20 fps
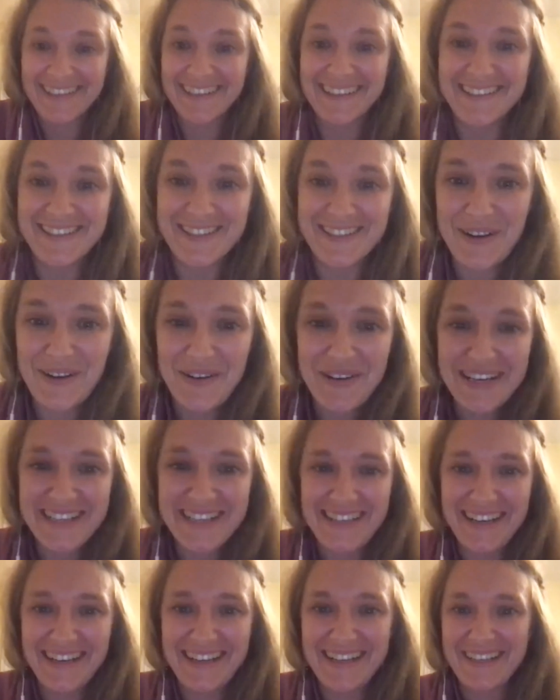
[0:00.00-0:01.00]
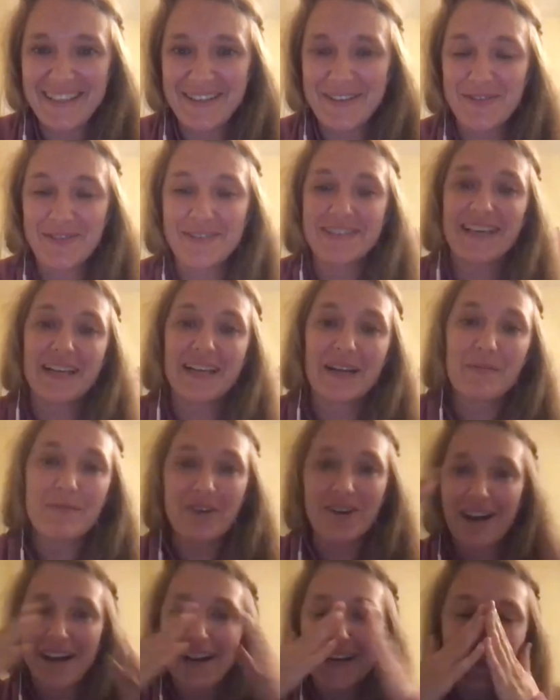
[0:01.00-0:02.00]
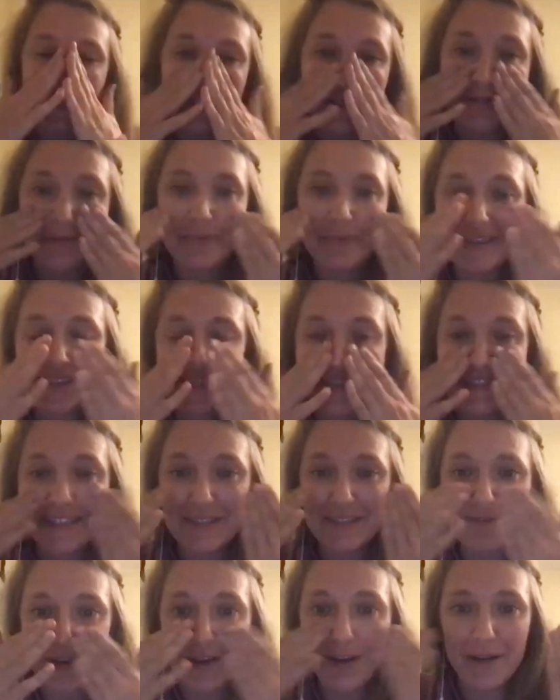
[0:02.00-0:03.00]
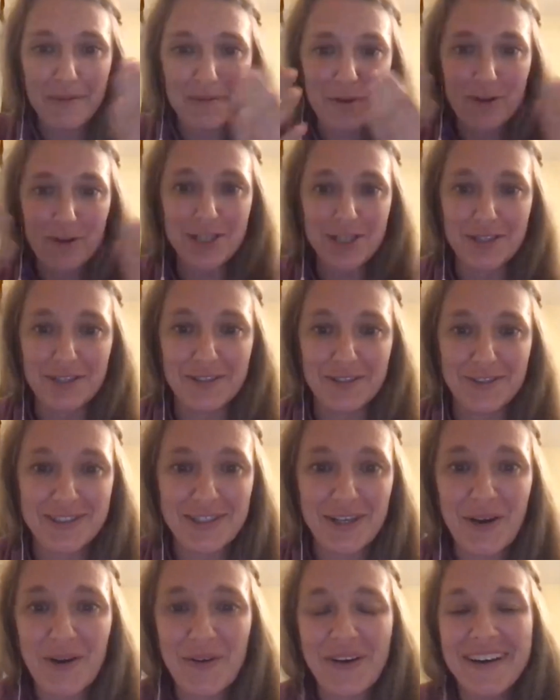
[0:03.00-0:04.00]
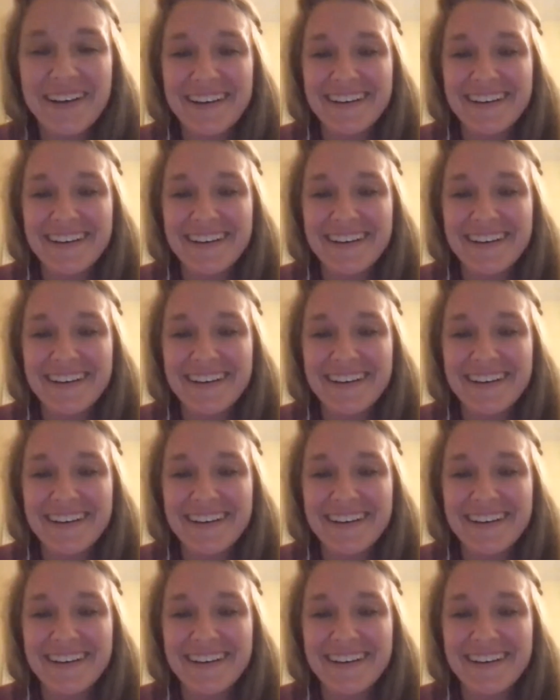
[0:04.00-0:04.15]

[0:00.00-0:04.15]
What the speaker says: It's so exciting news. And I'm crying too, because it's very emotional. So